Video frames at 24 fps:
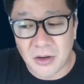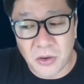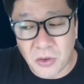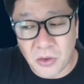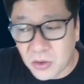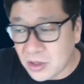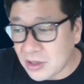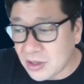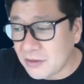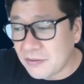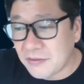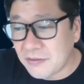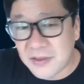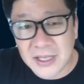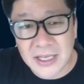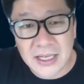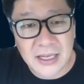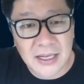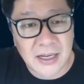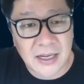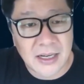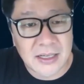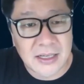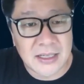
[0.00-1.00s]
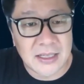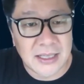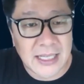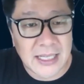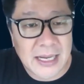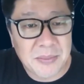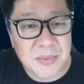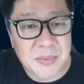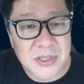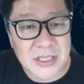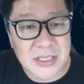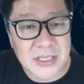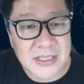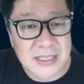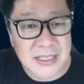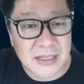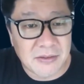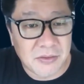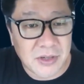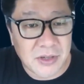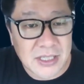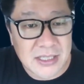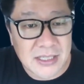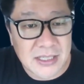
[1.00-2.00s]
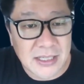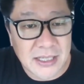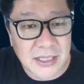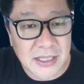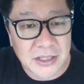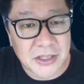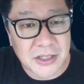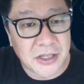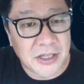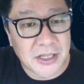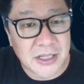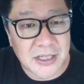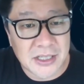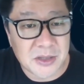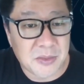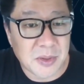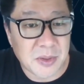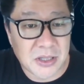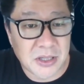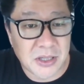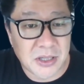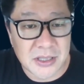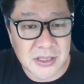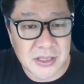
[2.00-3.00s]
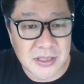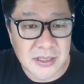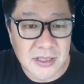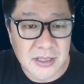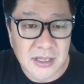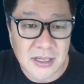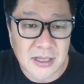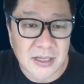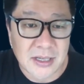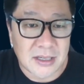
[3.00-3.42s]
All of the uh, collapses that have recently occurred is because